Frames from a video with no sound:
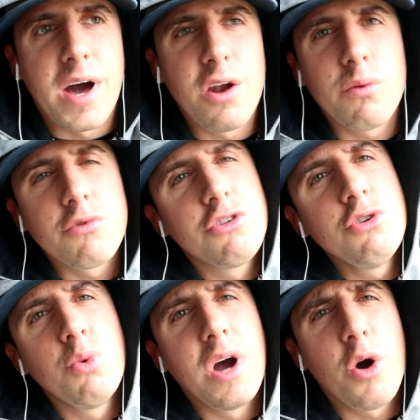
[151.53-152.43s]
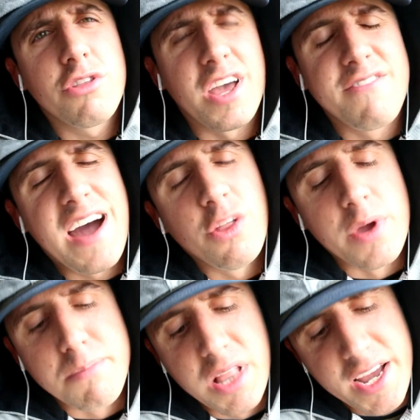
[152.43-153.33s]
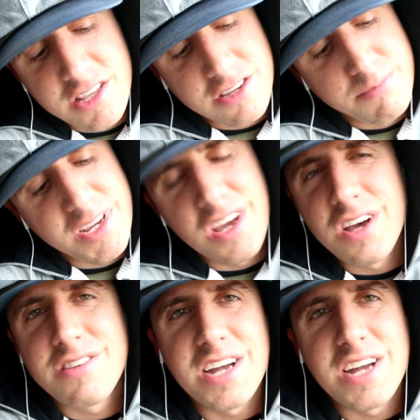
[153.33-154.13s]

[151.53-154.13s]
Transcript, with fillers: I don't do well with like following plans because